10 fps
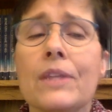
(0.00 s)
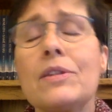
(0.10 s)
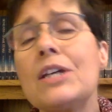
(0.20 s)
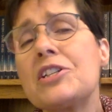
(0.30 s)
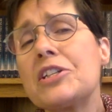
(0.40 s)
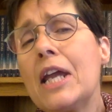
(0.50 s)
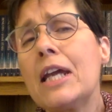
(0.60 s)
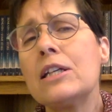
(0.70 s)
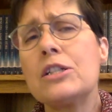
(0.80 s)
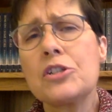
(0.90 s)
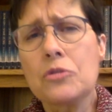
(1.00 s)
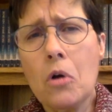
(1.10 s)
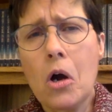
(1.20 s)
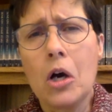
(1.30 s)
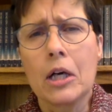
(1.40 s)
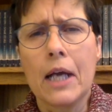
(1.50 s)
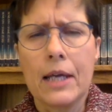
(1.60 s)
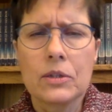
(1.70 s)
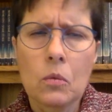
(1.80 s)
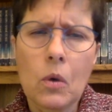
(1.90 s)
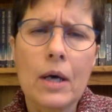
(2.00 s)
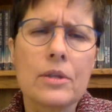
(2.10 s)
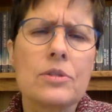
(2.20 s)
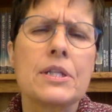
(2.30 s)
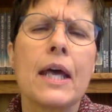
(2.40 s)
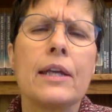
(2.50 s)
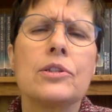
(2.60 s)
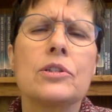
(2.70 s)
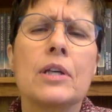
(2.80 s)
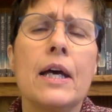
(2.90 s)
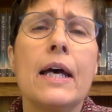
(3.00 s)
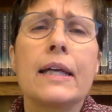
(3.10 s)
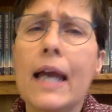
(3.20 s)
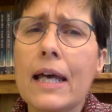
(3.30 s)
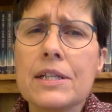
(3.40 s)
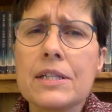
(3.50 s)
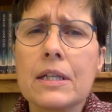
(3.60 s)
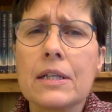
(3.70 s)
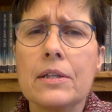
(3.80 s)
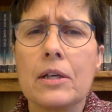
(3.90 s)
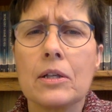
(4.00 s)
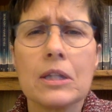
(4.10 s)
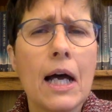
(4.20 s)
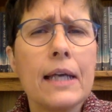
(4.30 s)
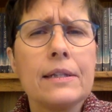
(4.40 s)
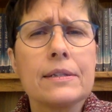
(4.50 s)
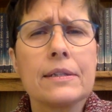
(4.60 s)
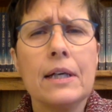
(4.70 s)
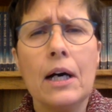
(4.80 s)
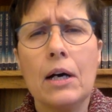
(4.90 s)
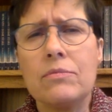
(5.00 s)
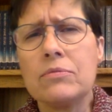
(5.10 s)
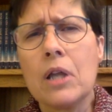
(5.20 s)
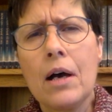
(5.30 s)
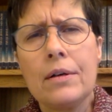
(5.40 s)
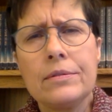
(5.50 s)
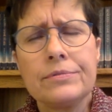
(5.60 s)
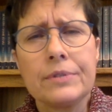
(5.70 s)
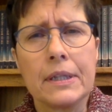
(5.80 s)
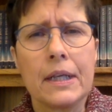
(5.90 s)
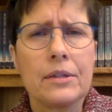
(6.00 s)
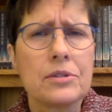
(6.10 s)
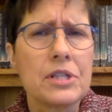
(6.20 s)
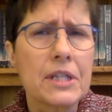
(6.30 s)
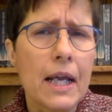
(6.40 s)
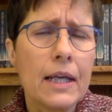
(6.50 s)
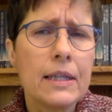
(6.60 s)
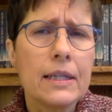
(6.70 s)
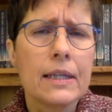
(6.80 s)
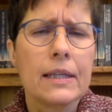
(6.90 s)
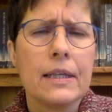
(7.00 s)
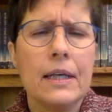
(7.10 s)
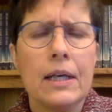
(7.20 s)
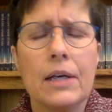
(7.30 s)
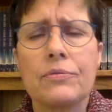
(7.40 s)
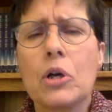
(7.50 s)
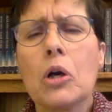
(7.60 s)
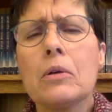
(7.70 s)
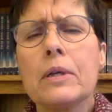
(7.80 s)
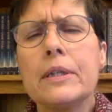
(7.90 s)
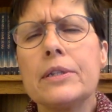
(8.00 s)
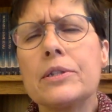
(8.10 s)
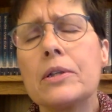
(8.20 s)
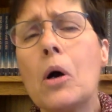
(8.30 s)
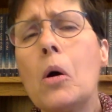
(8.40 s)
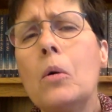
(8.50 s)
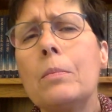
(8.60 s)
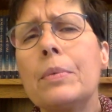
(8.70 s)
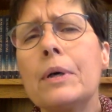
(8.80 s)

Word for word: They stand strong at the water's edge, casting their light of love and understanding of courage and hope